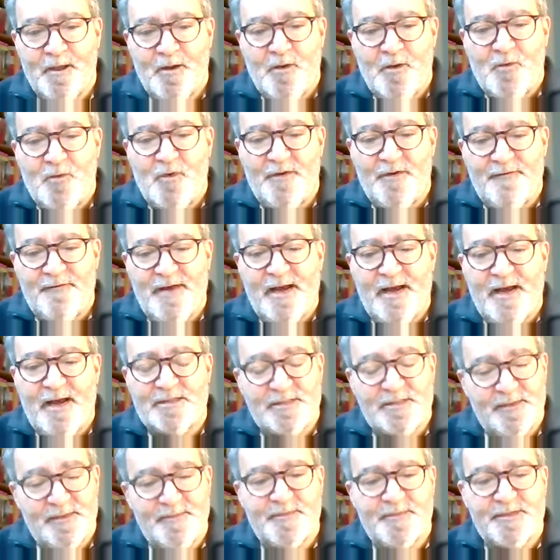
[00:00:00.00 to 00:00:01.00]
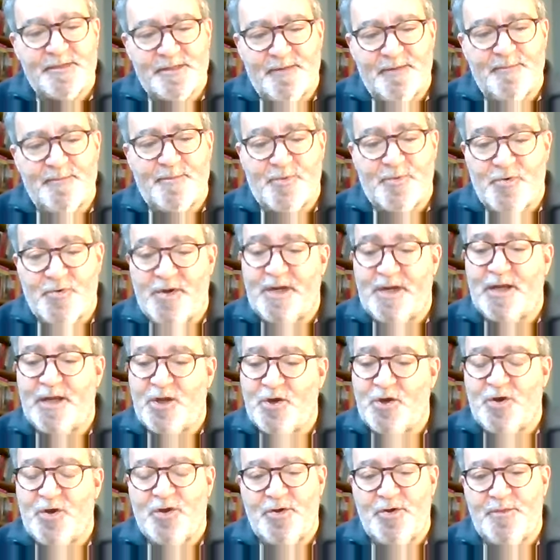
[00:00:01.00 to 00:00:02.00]
We've had some pretty
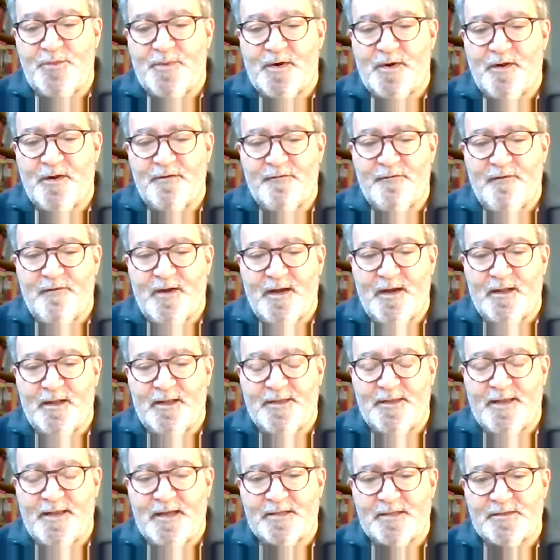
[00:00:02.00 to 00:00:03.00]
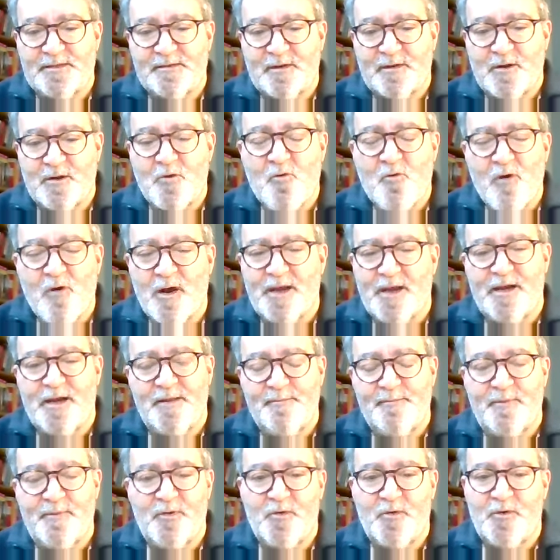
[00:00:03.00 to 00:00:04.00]
good profile, and that's quite
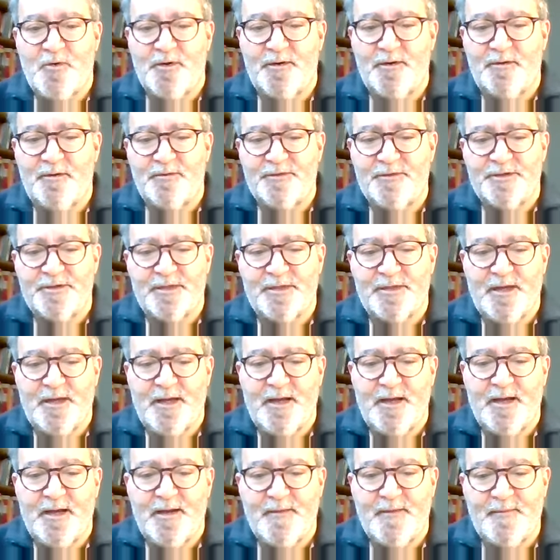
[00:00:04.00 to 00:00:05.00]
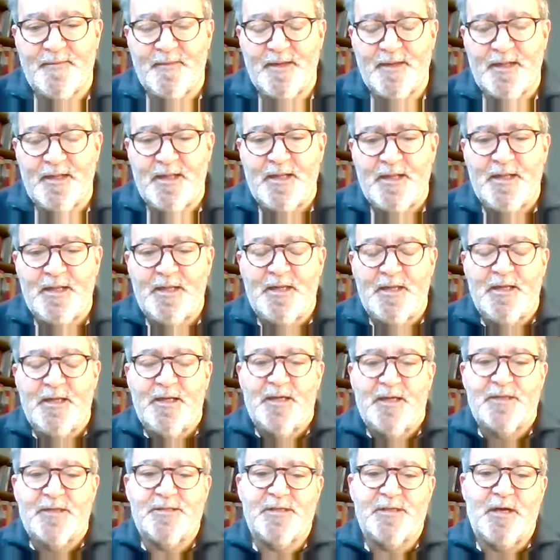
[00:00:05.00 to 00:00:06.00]
important.
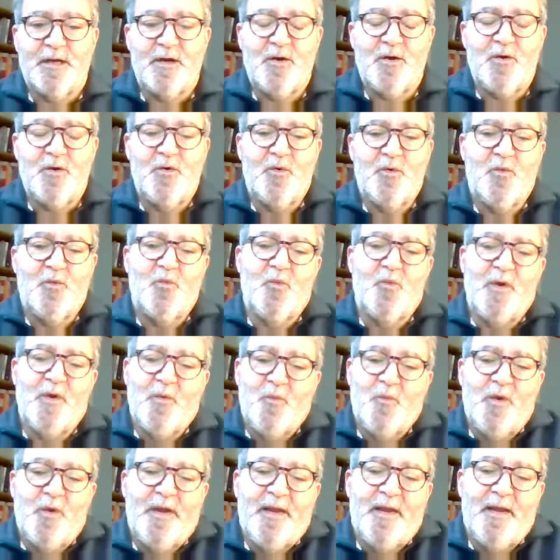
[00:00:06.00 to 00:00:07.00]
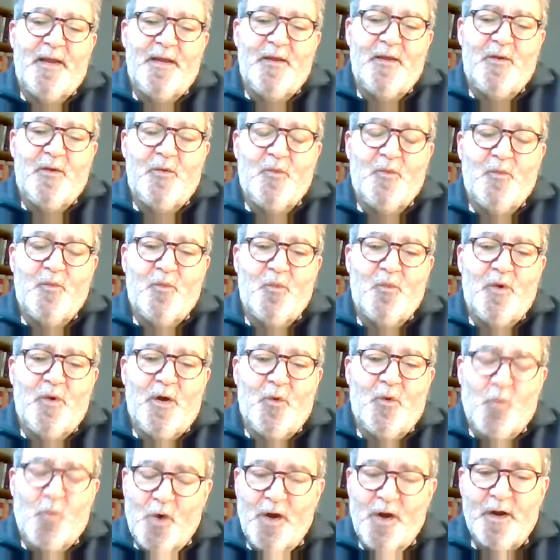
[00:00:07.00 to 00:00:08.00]
So we
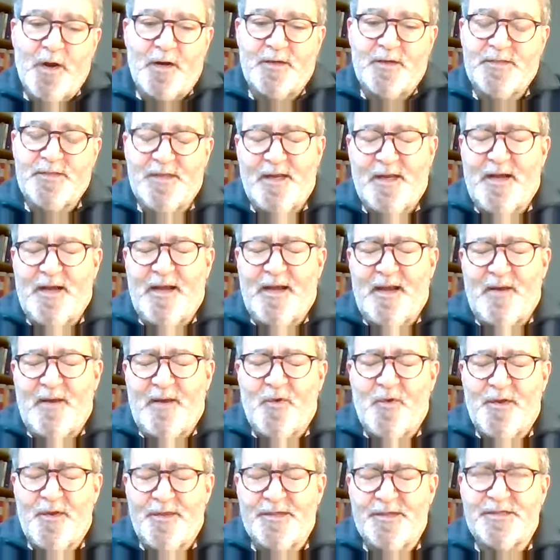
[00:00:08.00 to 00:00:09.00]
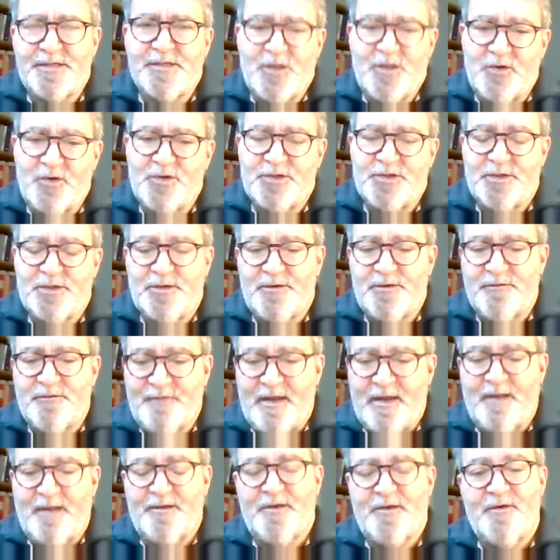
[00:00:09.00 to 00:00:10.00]
worked and were the social
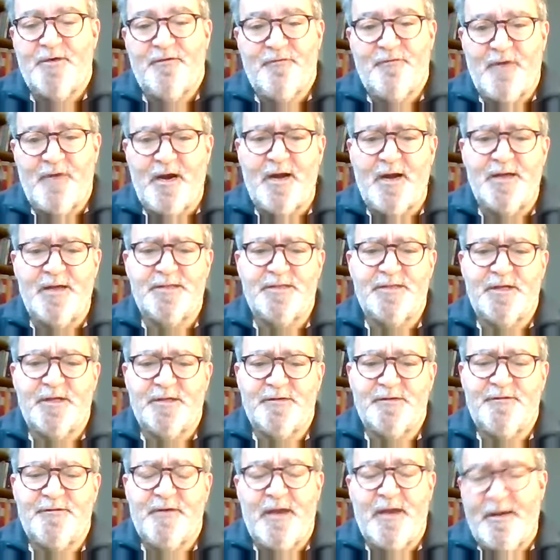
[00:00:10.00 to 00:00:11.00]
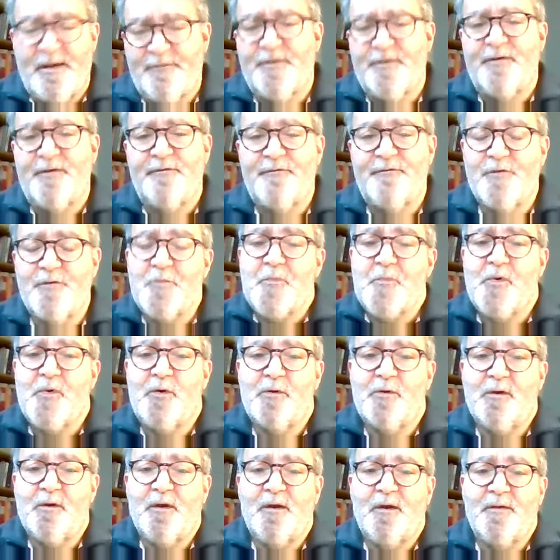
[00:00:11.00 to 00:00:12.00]
value advisors for Everton
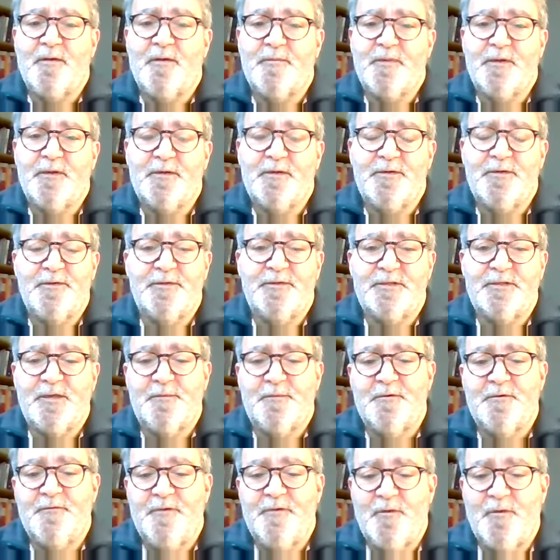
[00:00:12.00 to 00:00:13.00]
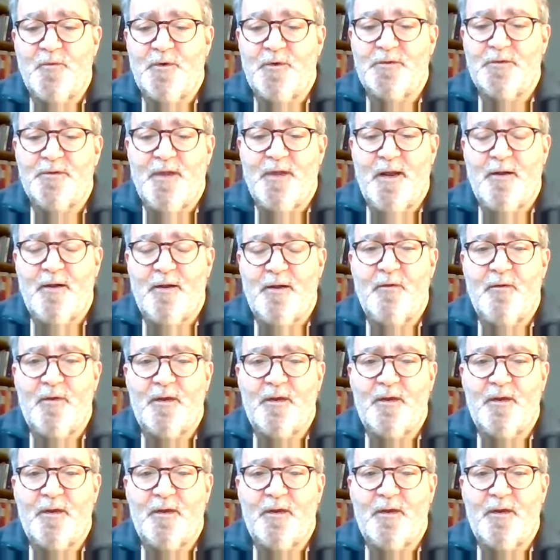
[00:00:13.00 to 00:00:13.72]
Football Club, who some of you will know